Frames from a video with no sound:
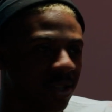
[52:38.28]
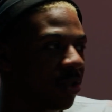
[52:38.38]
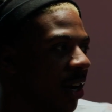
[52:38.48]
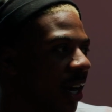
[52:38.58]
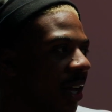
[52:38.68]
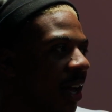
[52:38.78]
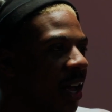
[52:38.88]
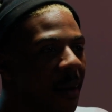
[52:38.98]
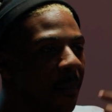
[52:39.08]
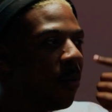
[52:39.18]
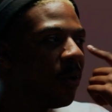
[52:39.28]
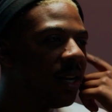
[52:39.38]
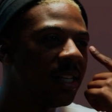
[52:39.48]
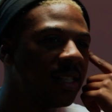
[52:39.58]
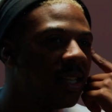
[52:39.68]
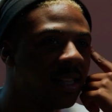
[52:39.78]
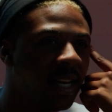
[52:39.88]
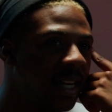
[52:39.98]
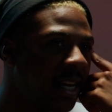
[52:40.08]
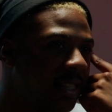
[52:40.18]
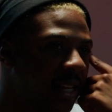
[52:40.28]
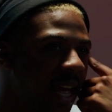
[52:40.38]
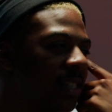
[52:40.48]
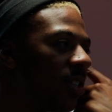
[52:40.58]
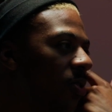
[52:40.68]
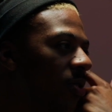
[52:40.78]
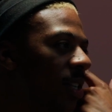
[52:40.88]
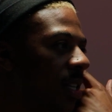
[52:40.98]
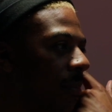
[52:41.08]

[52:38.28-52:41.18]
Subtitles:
great. But what is the thing that's executing? It's the